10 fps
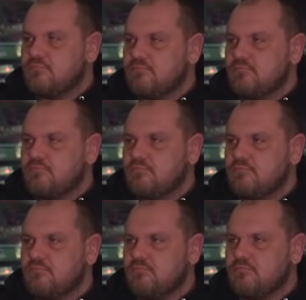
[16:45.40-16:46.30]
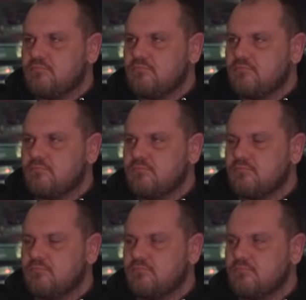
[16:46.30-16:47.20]

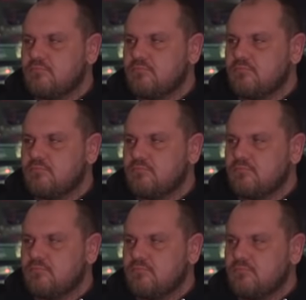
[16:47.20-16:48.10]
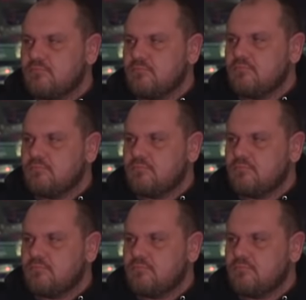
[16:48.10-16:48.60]
(silent)